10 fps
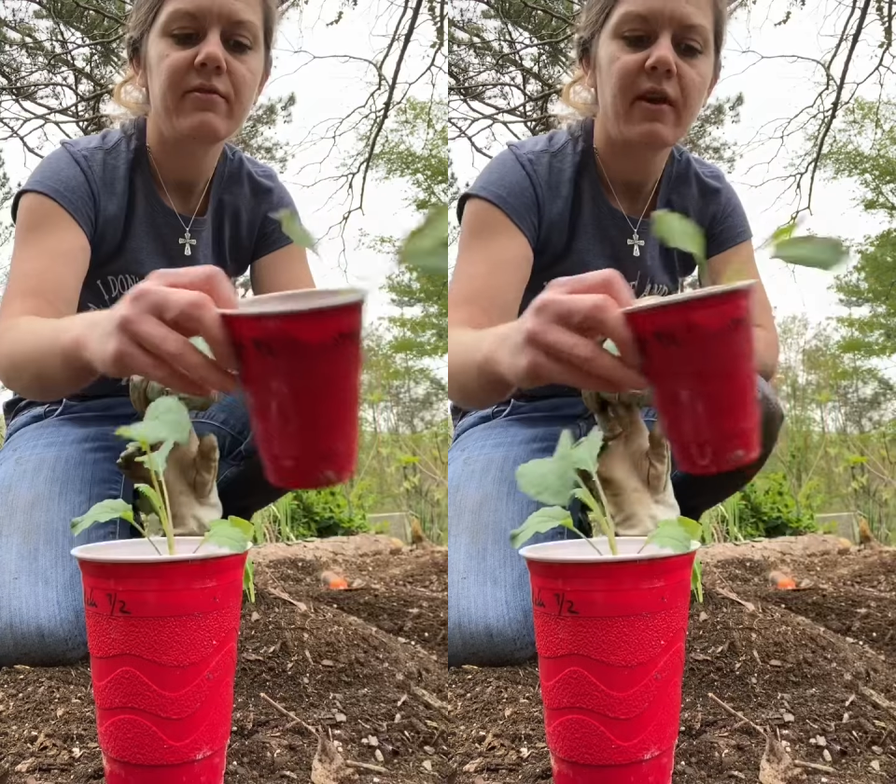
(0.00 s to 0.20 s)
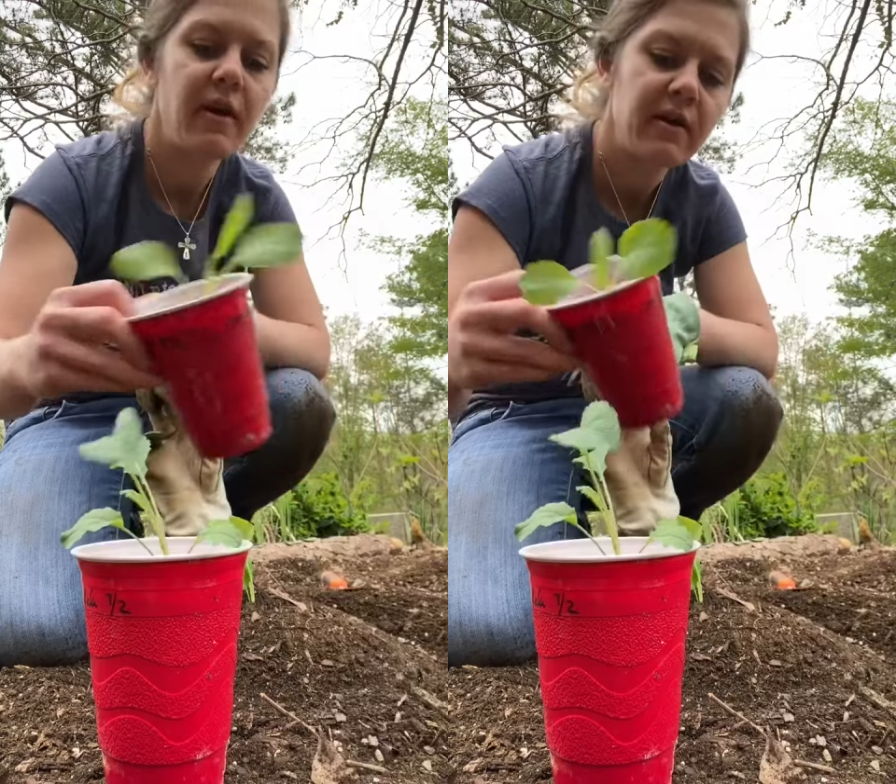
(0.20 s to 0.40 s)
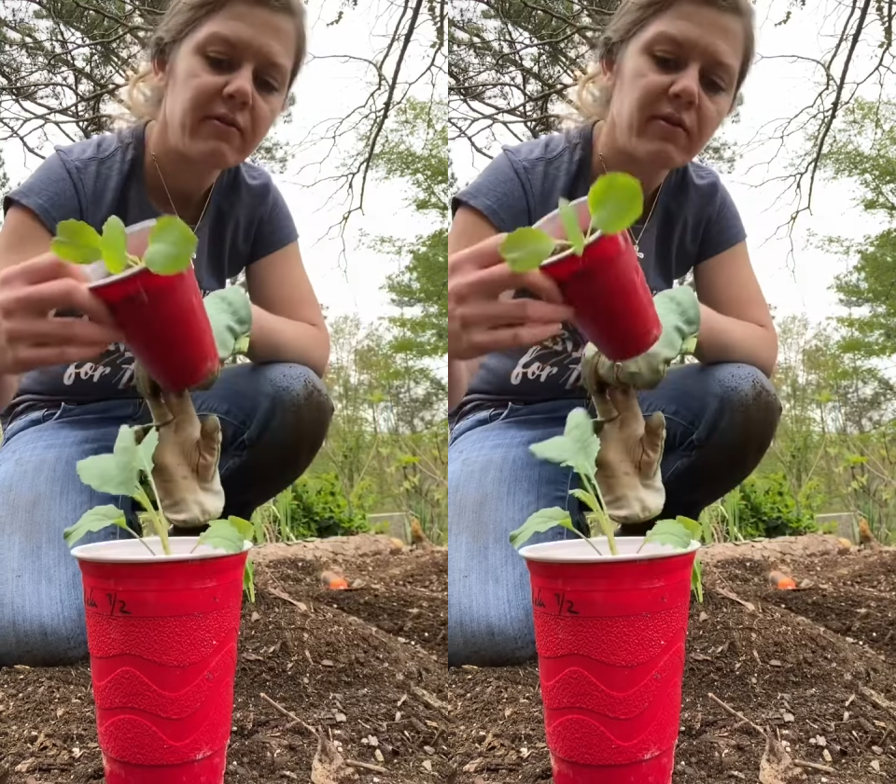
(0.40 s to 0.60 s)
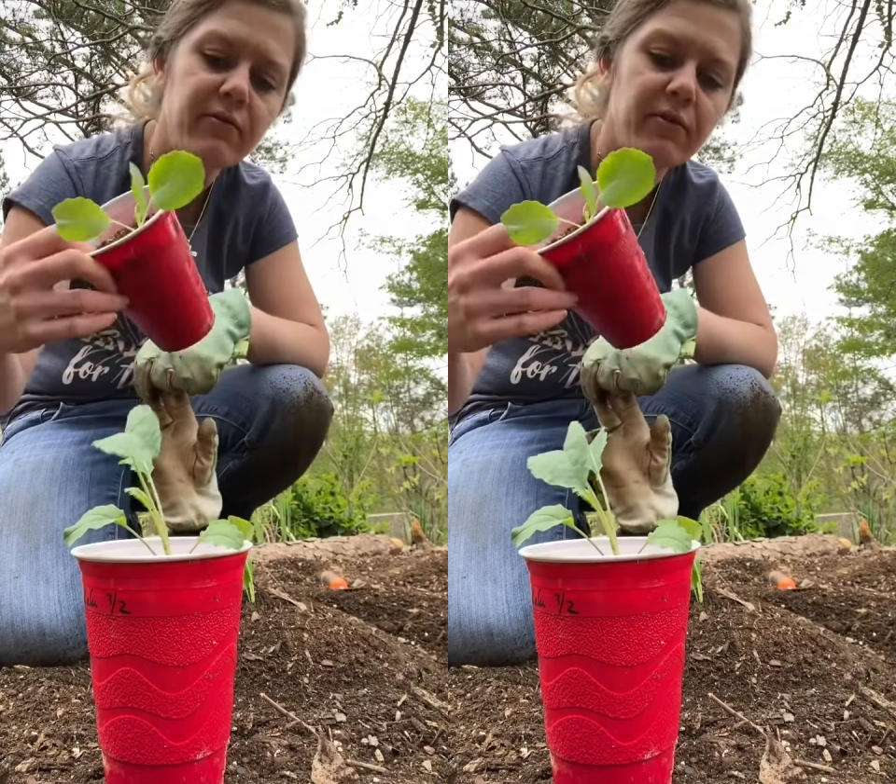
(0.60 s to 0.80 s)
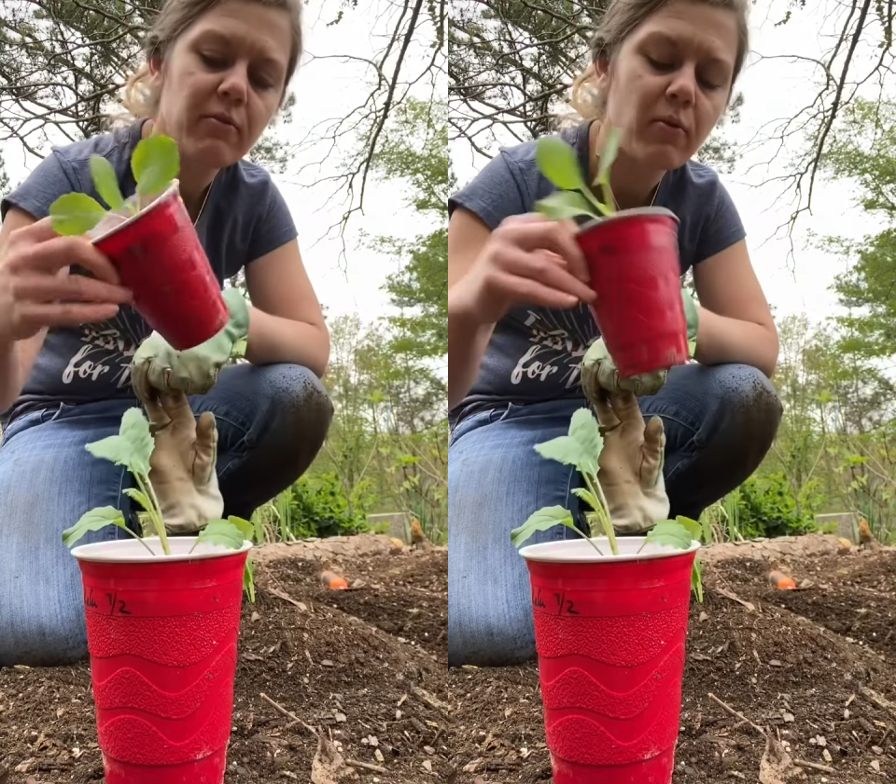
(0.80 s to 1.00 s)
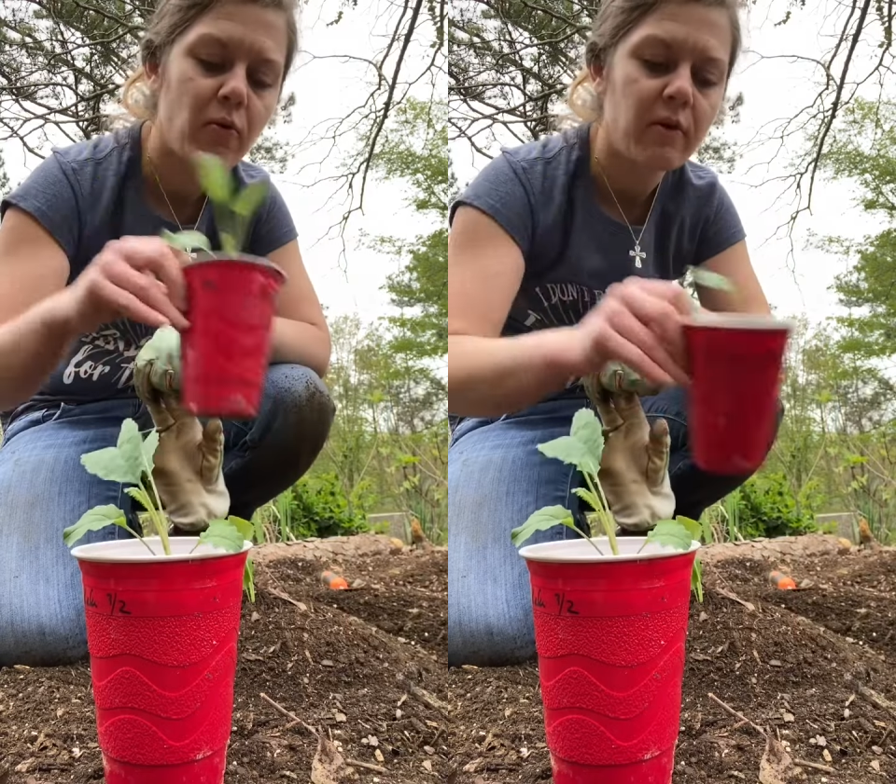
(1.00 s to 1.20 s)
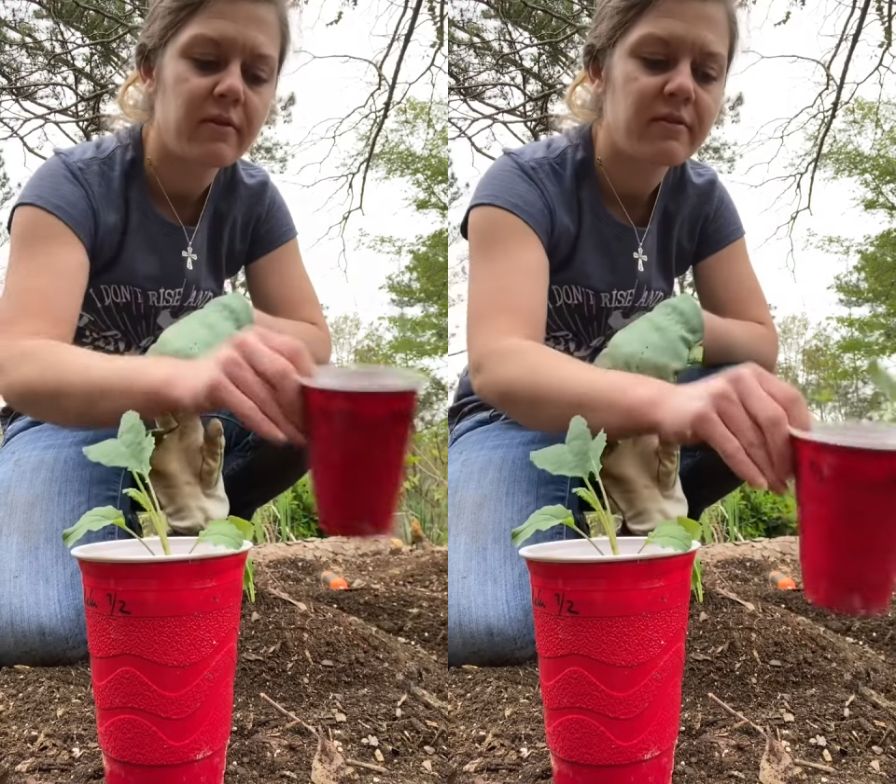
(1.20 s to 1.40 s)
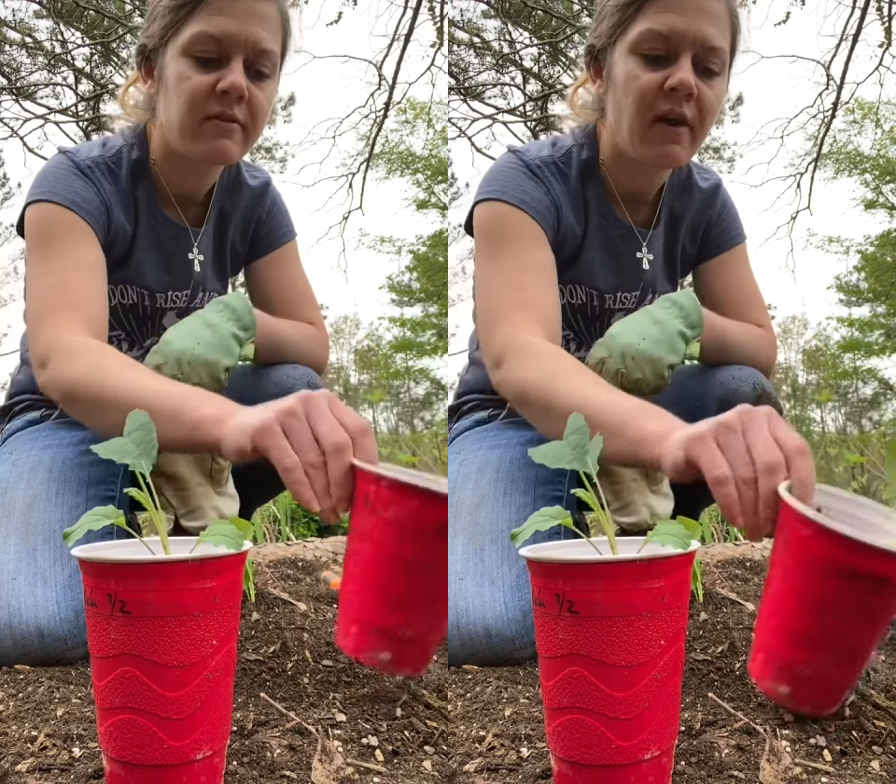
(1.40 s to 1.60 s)
Now, I have a few more
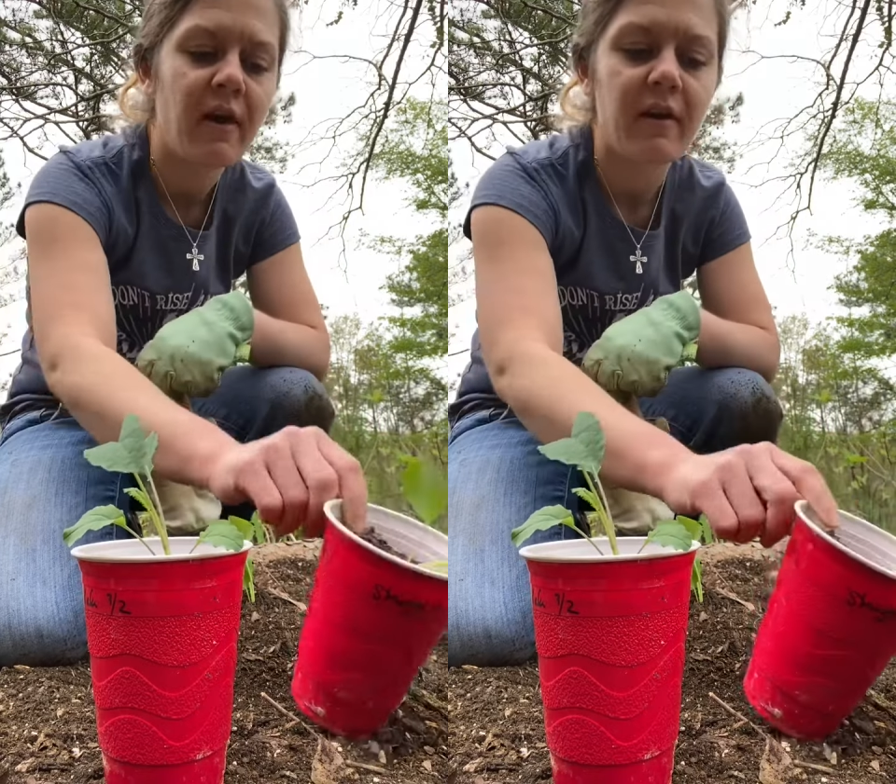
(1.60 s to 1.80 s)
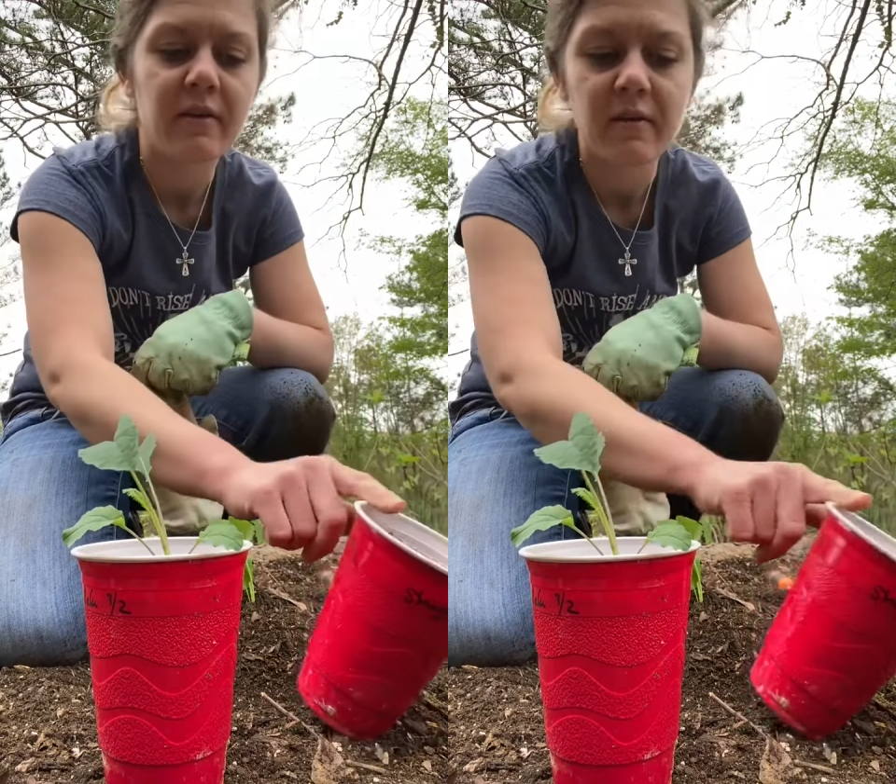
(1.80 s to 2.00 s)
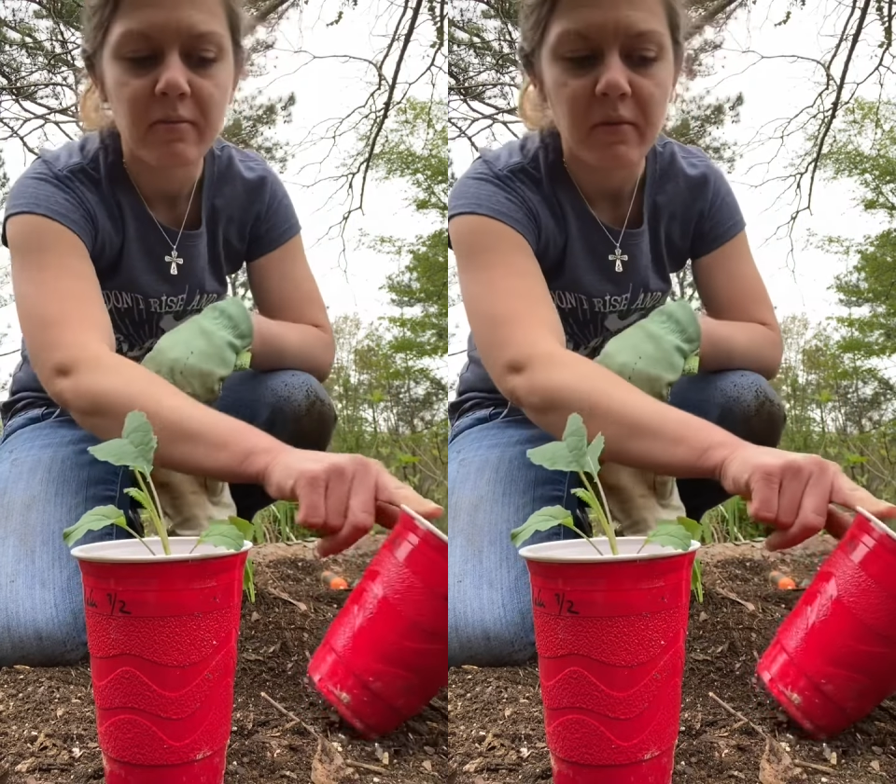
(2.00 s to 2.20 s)
inside,